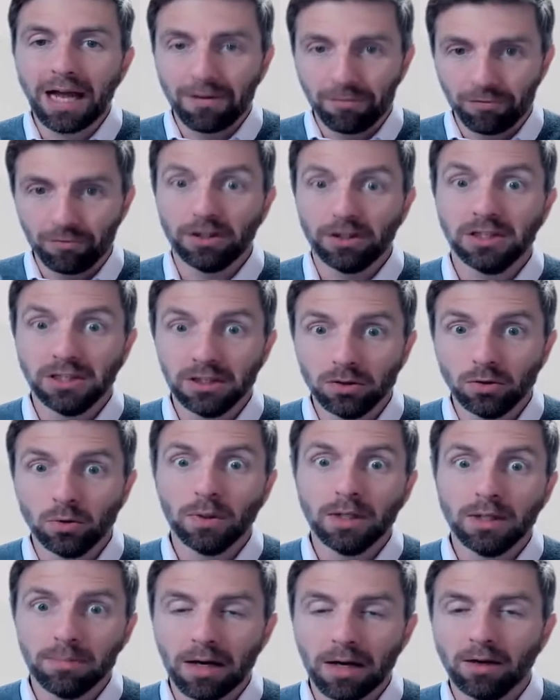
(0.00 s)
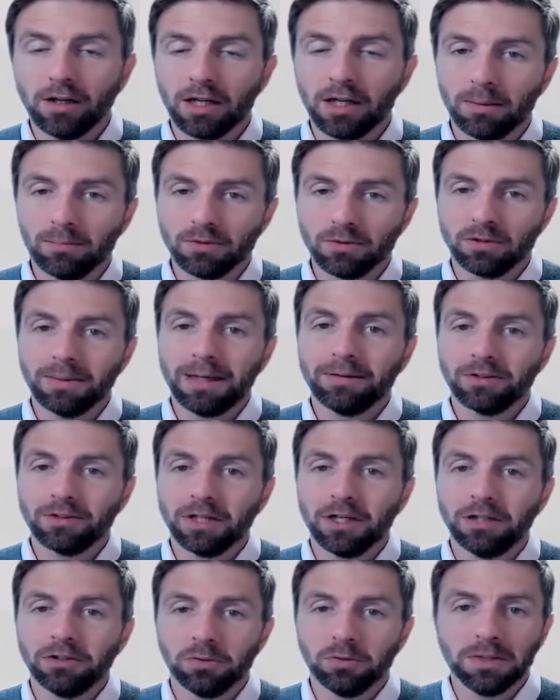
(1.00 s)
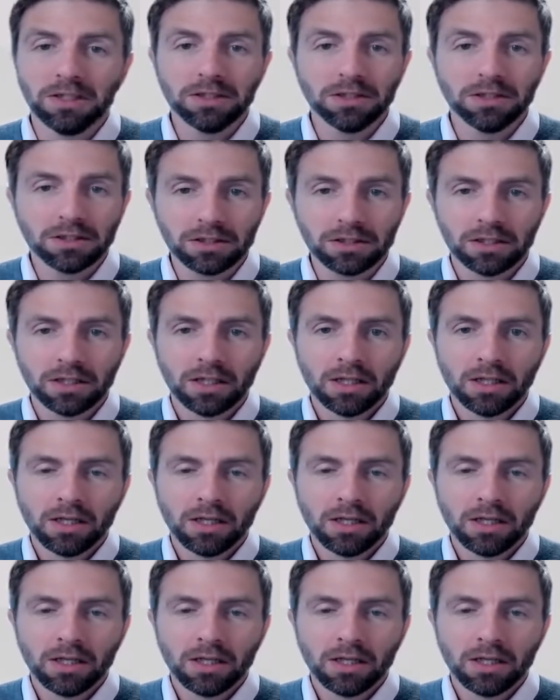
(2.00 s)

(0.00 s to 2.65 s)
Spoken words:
every single email that comes from outside your business.